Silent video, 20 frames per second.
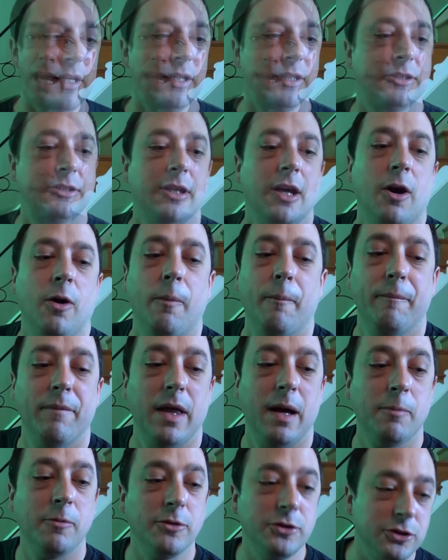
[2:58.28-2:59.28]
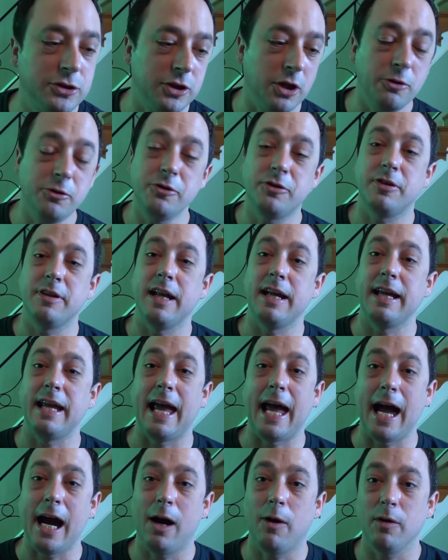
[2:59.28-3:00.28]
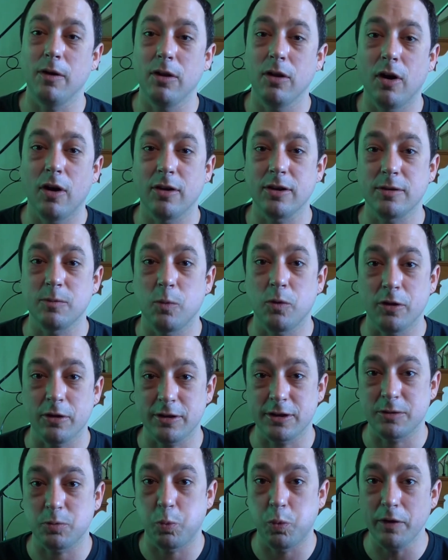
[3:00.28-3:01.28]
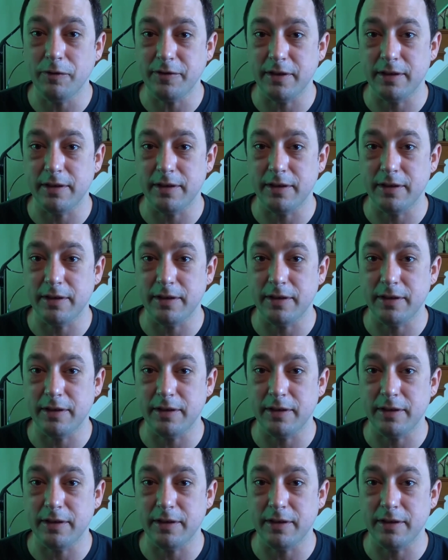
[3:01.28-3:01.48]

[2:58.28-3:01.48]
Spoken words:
So, I'm going to show you today how a lung works with